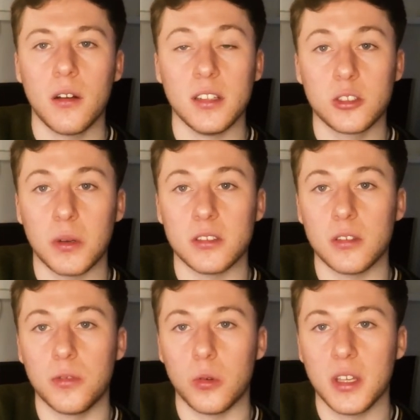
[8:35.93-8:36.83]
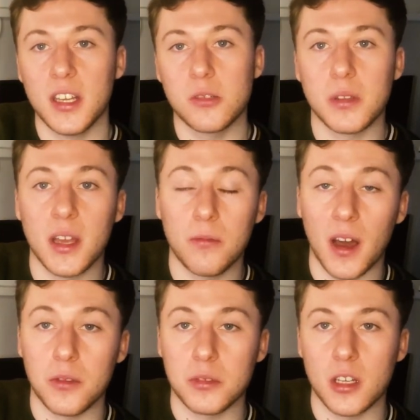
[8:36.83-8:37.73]
in 24 years when they
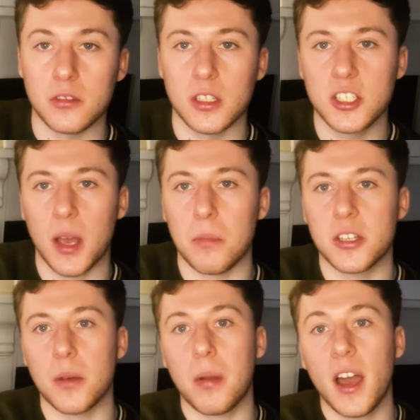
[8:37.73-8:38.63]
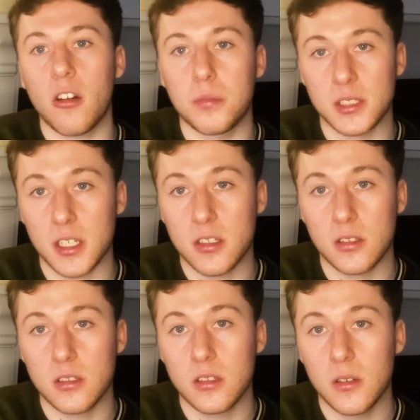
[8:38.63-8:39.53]
found themselves in the Championship playoff
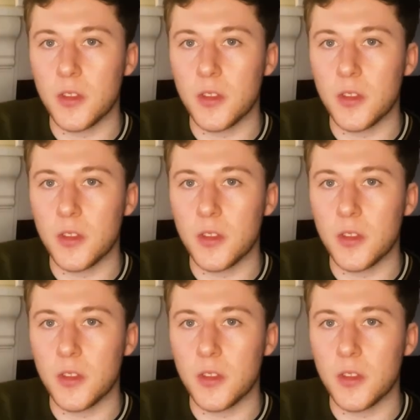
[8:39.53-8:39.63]
positions.